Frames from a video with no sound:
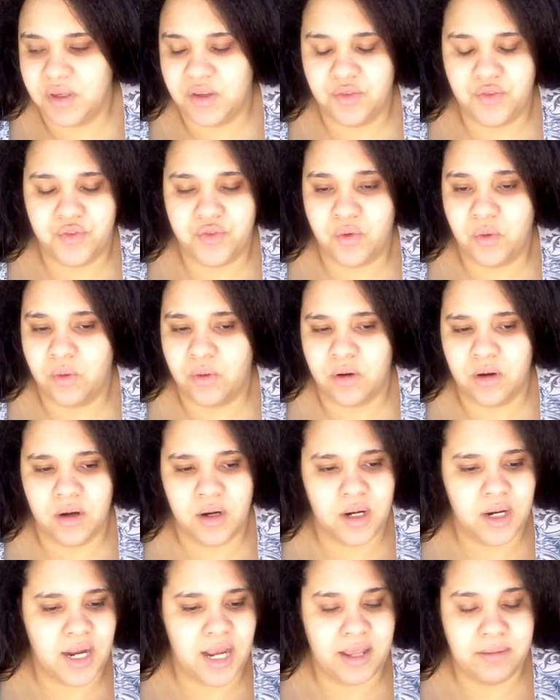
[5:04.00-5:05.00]

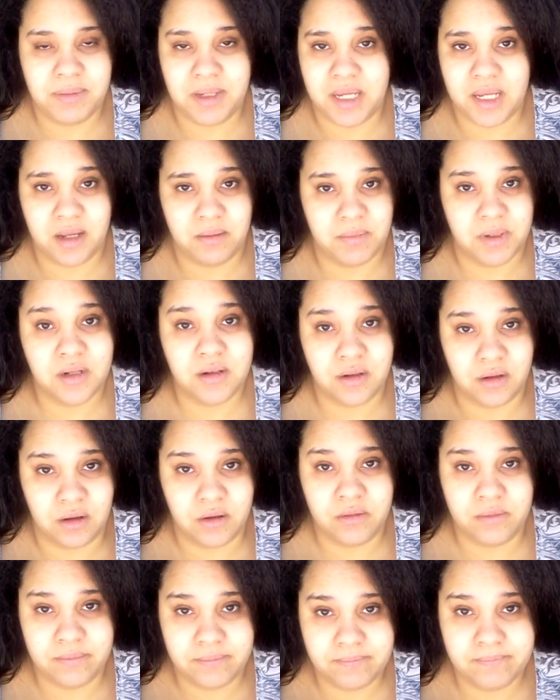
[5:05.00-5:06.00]
before I became an
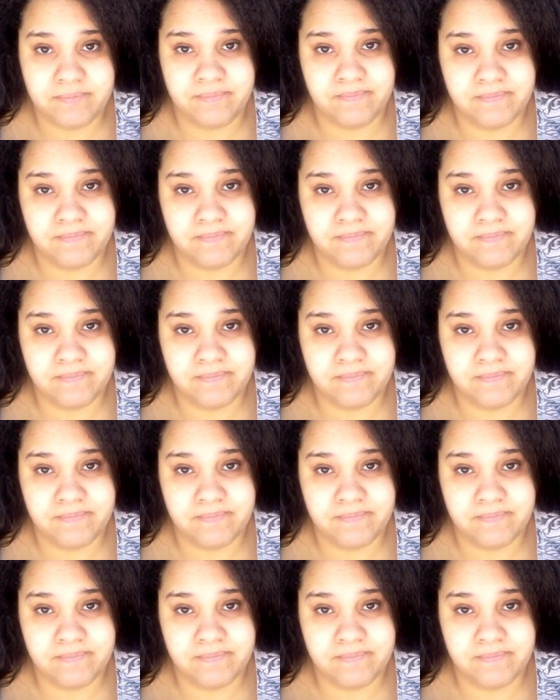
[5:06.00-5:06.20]
adult.